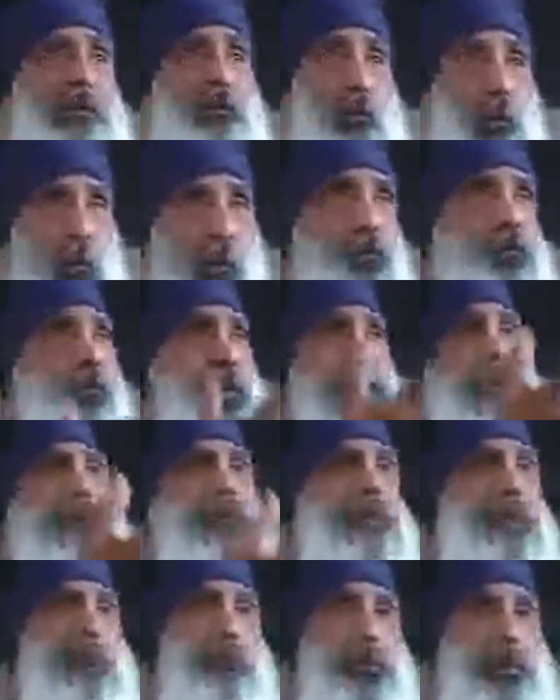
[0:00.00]
wanting
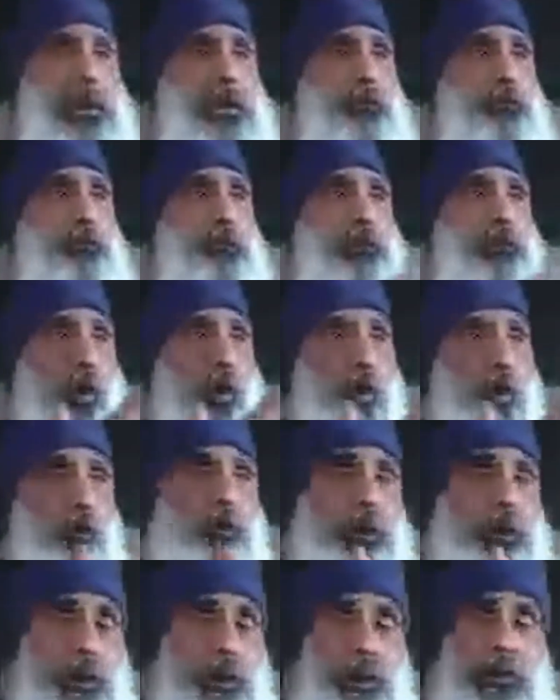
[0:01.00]
something more
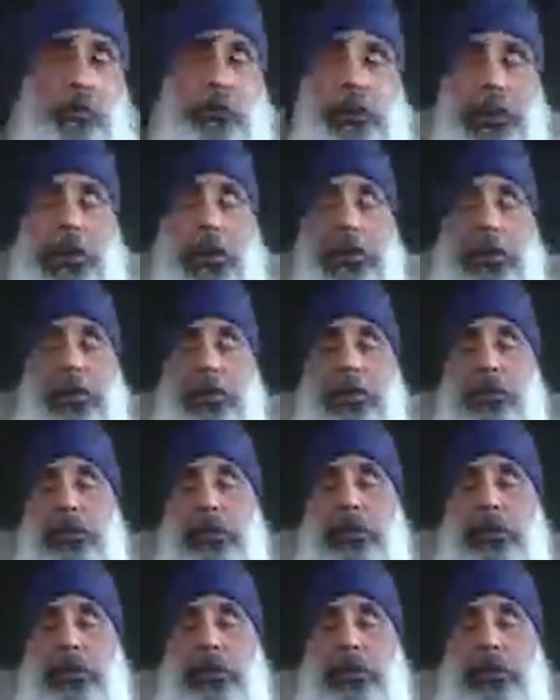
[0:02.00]
than you need,